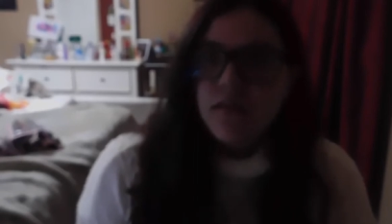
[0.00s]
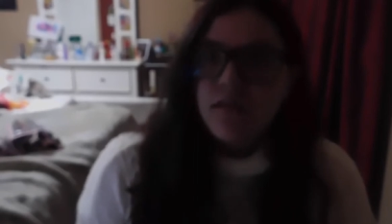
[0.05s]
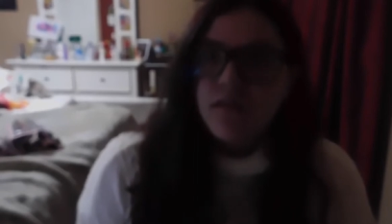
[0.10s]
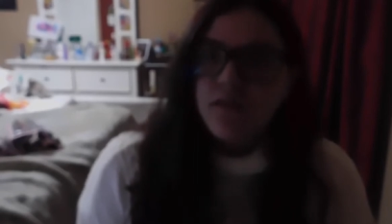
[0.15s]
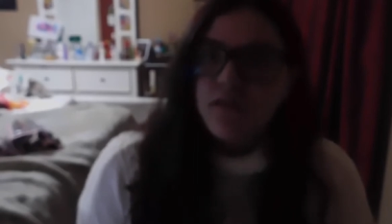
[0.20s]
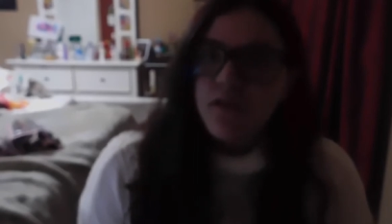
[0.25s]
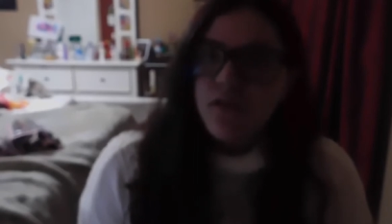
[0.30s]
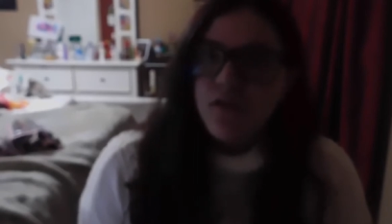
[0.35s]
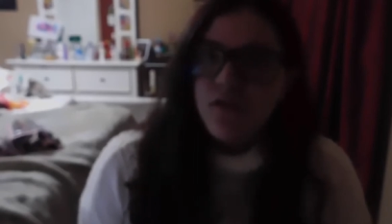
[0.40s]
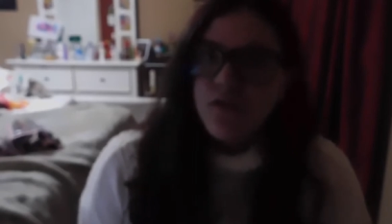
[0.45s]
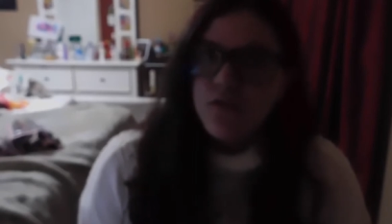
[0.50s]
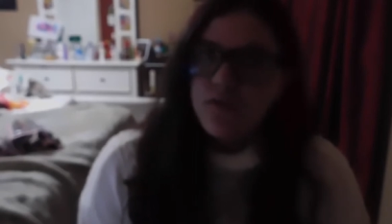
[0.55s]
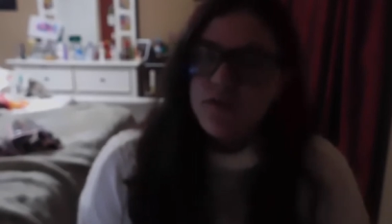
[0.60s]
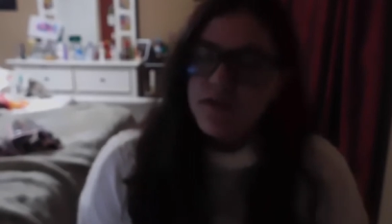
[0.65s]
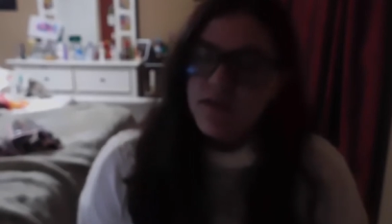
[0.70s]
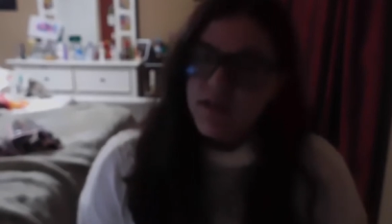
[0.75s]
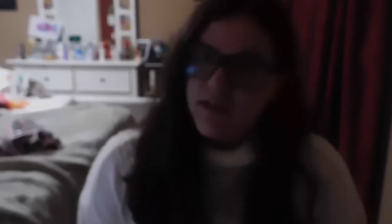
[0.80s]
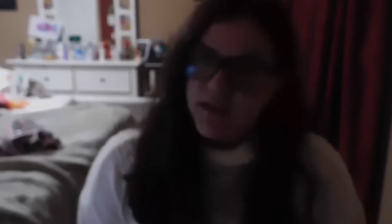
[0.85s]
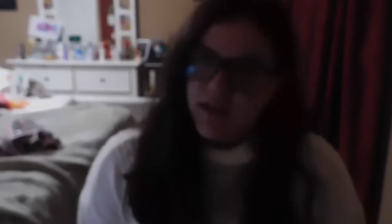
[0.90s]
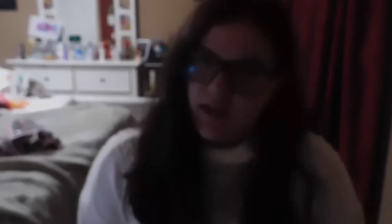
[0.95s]
so
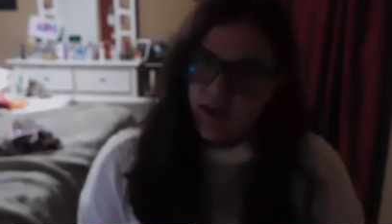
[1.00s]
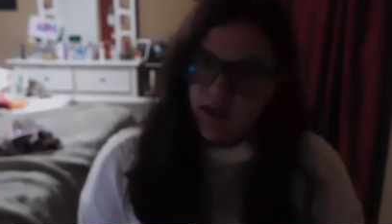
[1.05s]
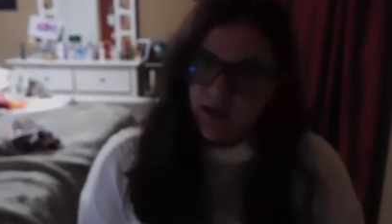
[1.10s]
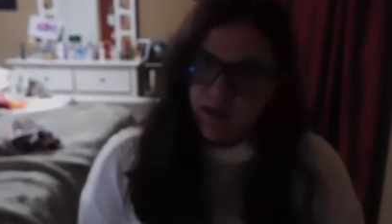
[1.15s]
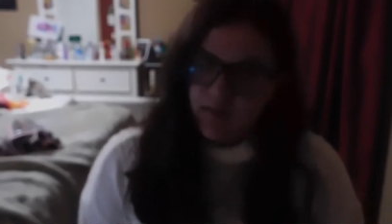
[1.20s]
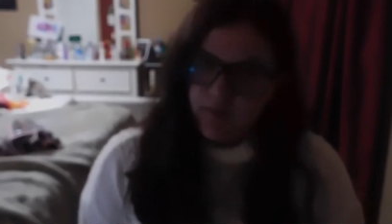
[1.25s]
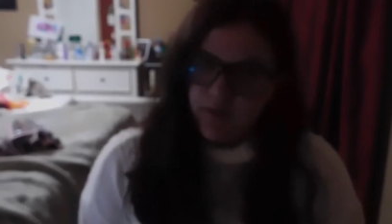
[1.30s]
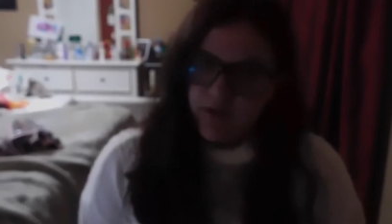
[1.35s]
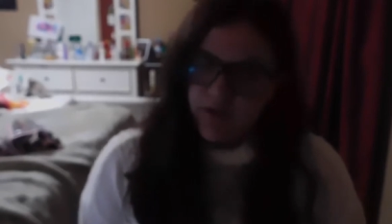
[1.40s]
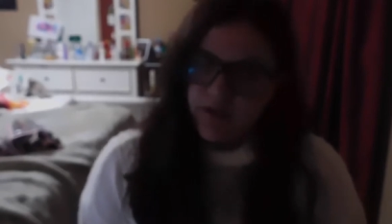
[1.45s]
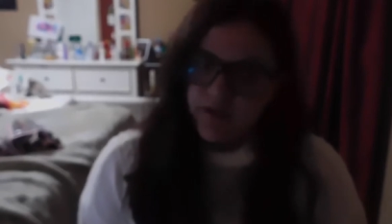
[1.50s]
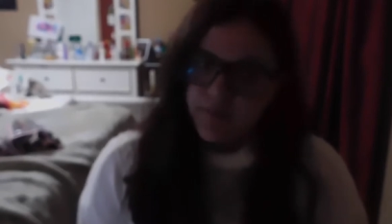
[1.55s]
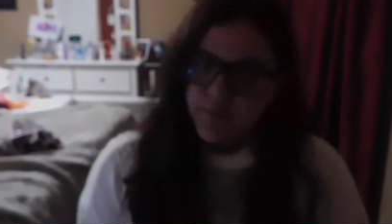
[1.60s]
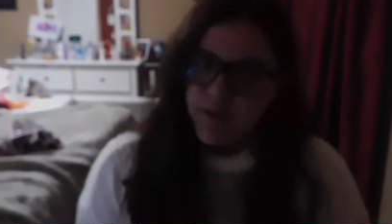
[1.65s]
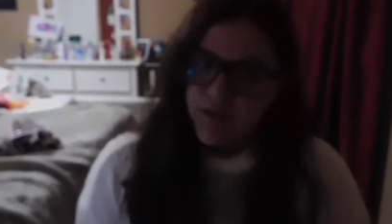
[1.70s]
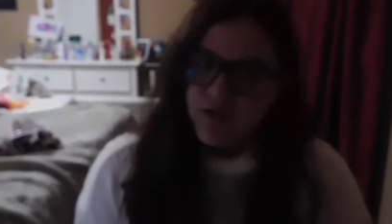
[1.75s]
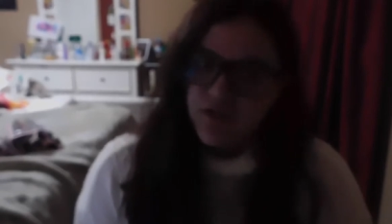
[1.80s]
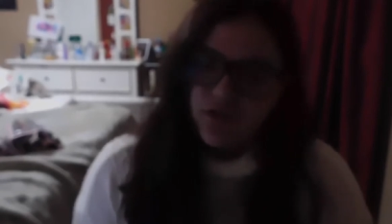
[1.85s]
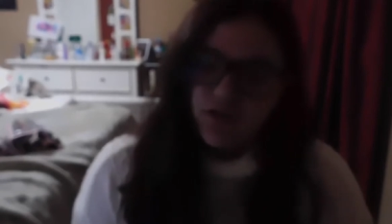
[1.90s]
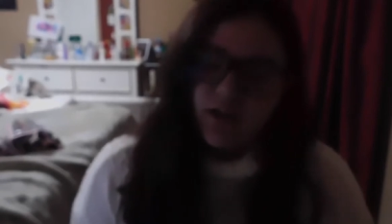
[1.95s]
today I'm gonna be
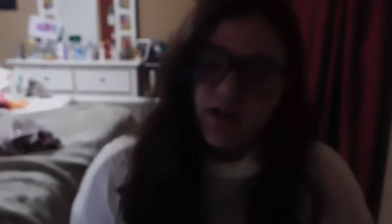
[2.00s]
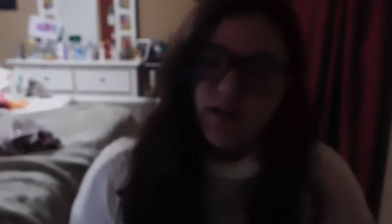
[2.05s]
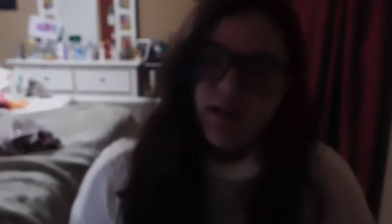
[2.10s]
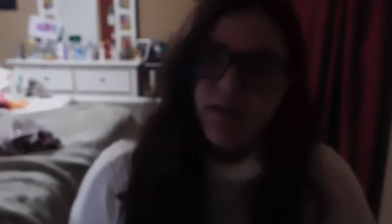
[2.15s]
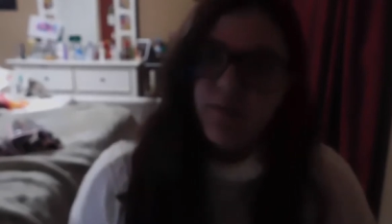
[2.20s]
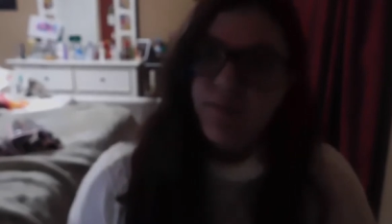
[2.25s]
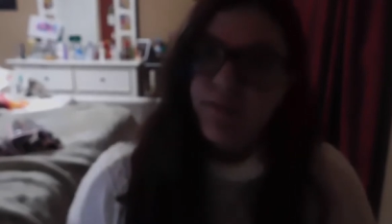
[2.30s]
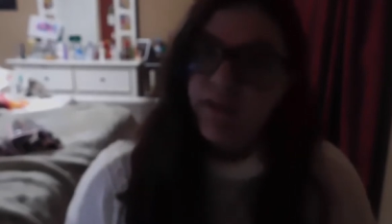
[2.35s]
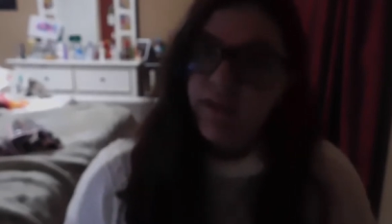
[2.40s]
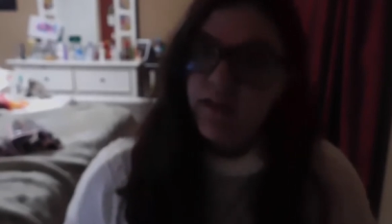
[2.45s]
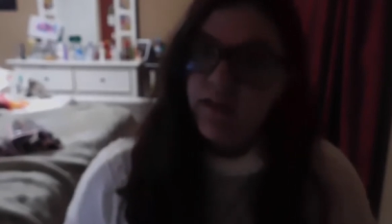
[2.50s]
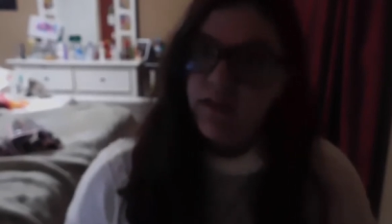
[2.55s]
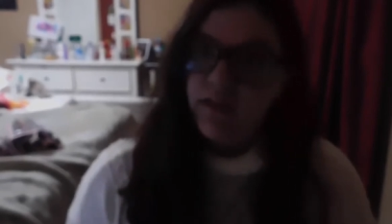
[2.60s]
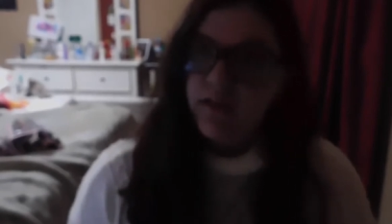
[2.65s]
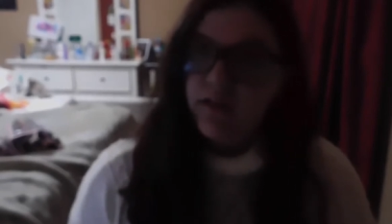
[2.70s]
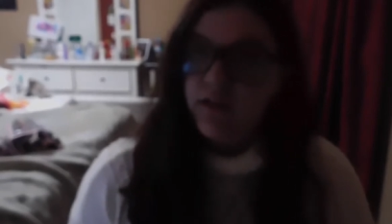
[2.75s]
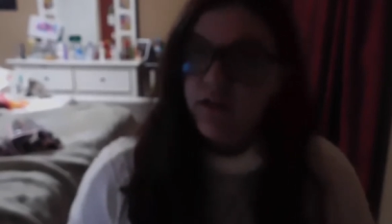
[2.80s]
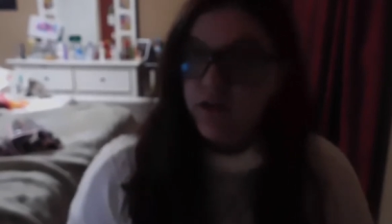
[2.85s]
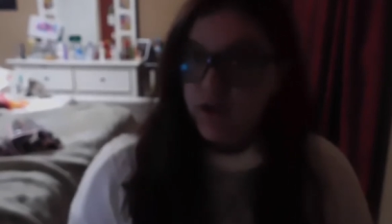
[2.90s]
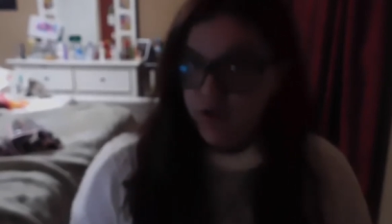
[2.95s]
trying something
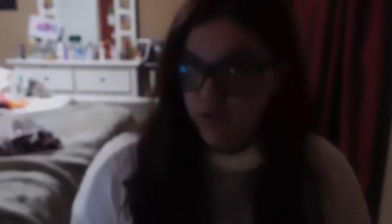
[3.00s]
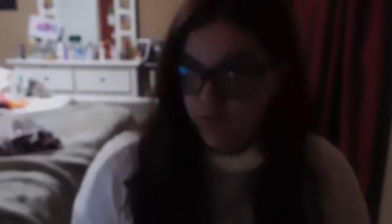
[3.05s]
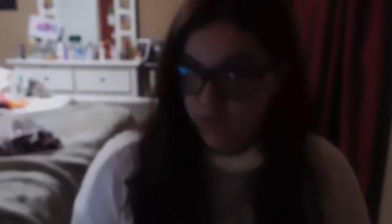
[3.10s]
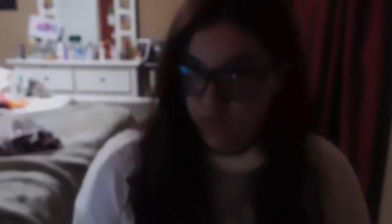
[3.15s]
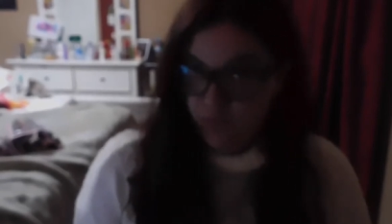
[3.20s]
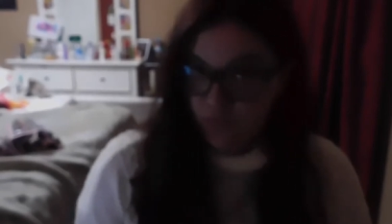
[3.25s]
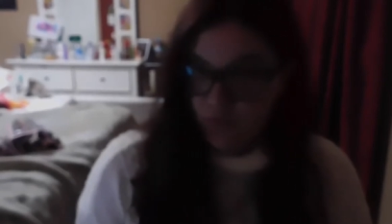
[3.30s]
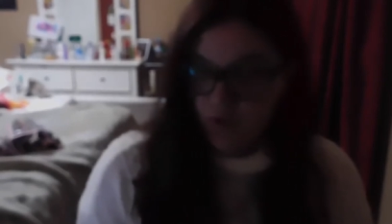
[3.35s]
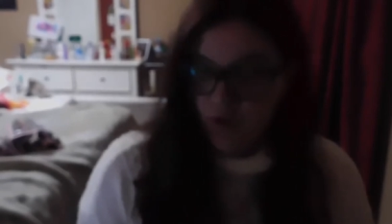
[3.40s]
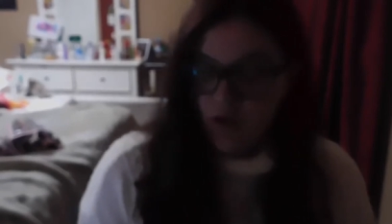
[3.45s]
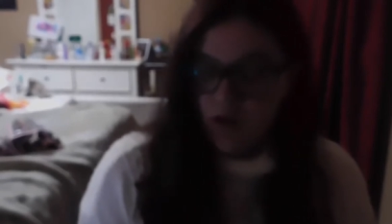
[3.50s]
new.